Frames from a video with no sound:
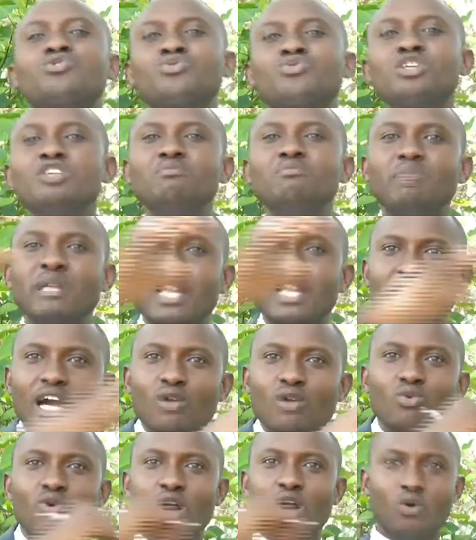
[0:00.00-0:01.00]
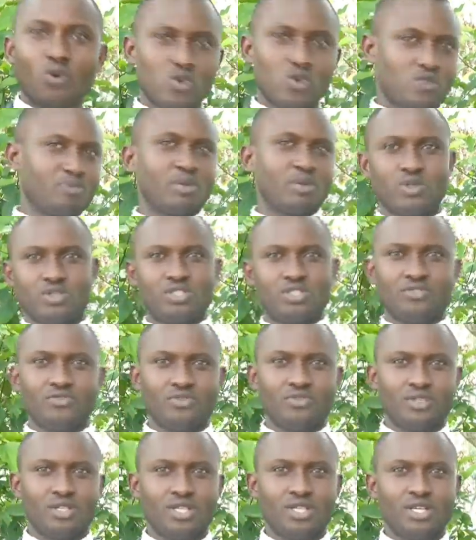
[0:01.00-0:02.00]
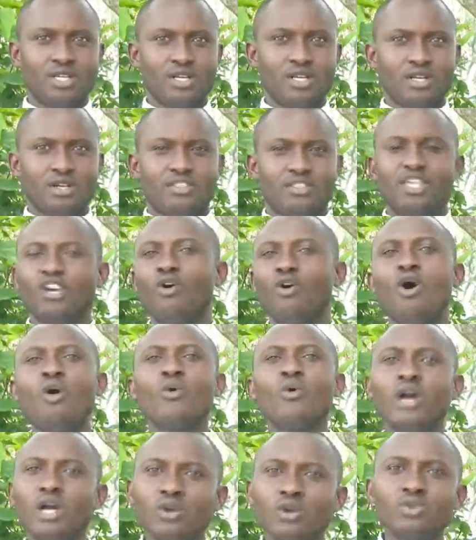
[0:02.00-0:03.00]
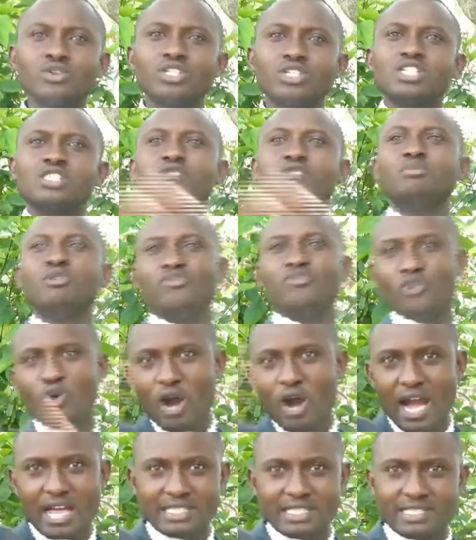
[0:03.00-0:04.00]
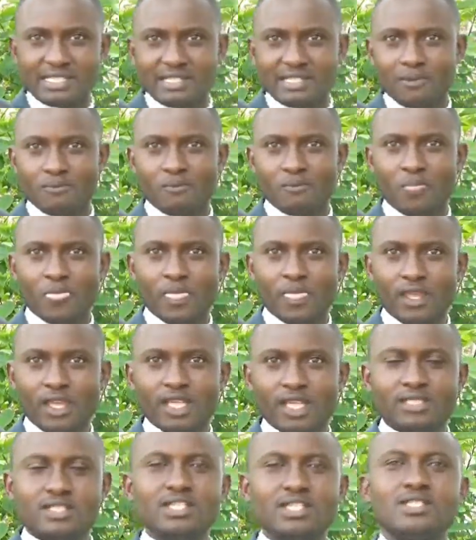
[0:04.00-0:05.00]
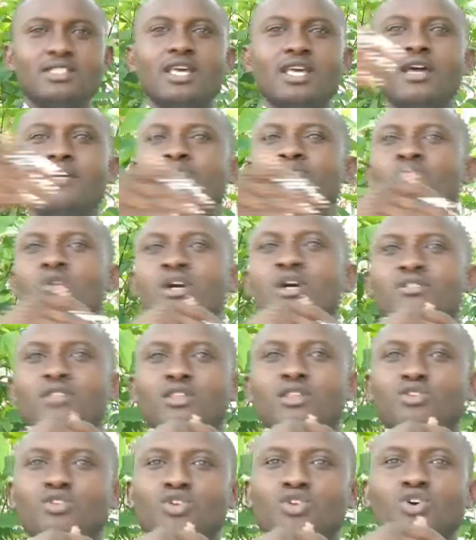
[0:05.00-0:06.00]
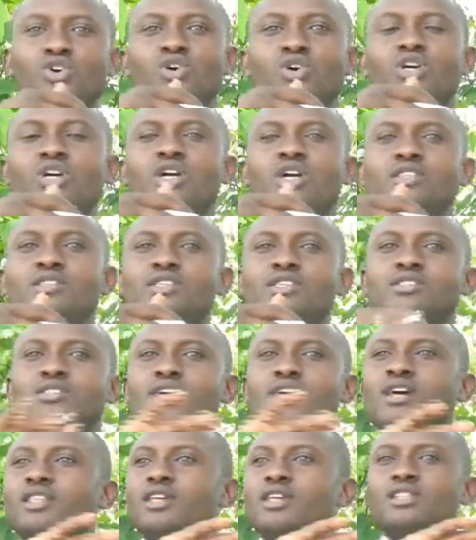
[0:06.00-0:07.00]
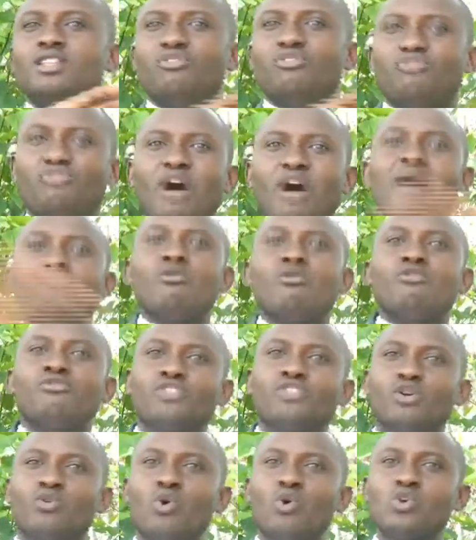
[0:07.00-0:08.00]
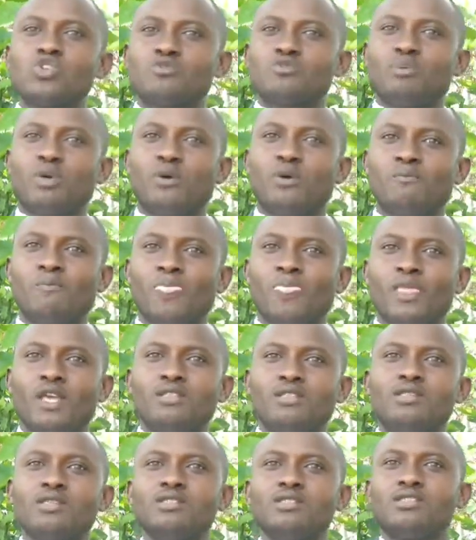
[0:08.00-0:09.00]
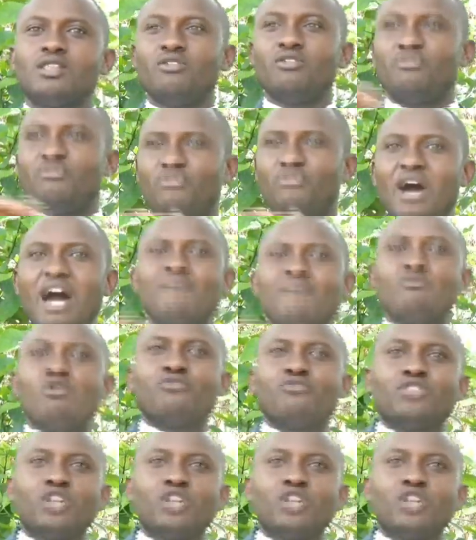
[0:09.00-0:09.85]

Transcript: Ruhuka Gospel TV. The whole world is before us. It is the, you know, it is the farm of the gospel. It is the farm of the Lord.